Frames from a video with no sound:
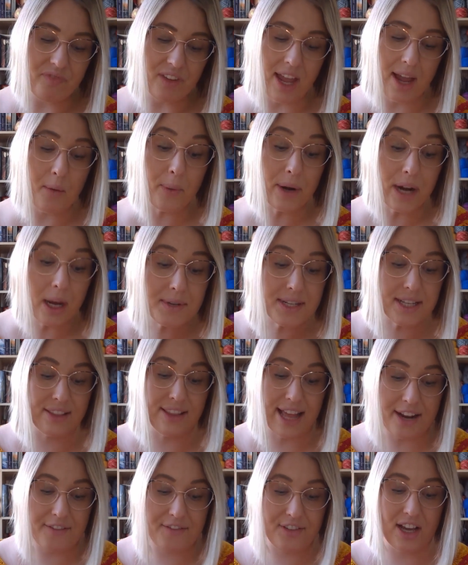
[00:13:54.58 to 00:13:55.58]
And when I was in
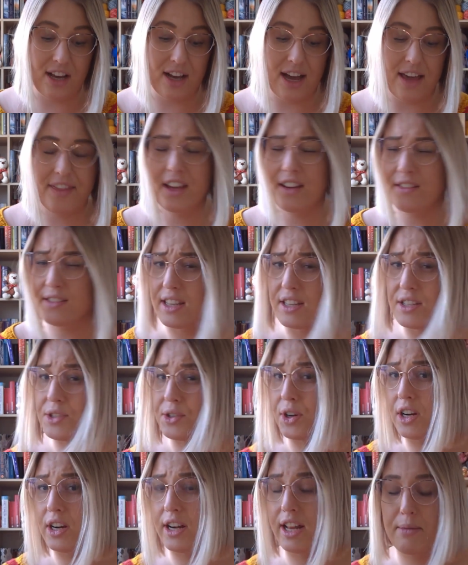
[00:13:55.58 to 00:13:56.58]
Latvia, I think I've said the
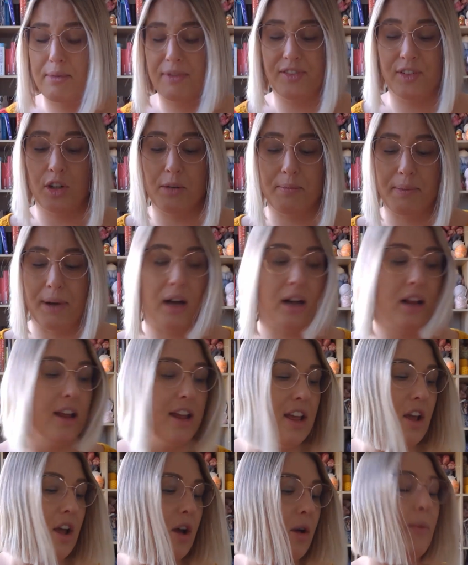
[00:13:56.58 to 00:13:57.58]
story on here before, but
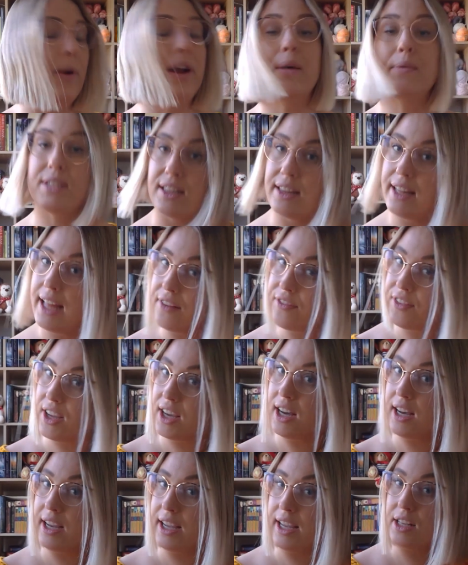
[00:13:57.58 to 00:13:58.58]
when I was in
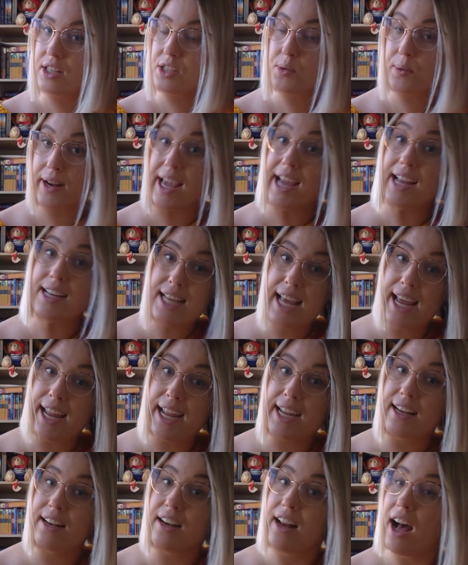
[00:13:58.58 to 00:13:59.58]
Latvia in
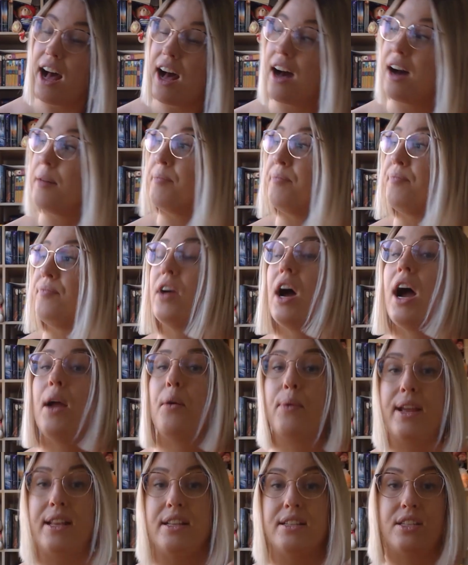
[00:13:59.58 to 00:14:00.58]
2018,
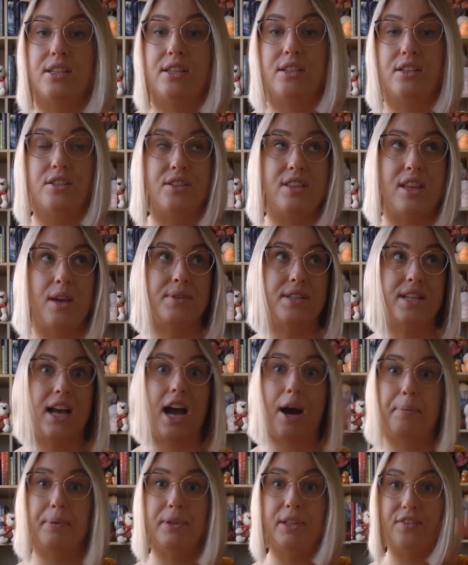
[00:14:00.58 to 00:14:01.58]
there was a
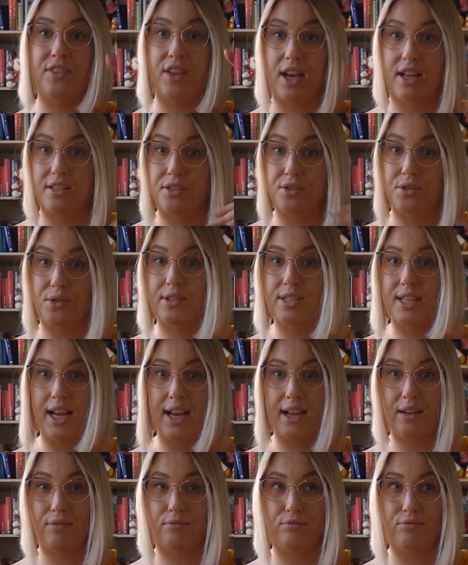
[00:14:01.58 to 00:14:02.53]
couple of yarn stores like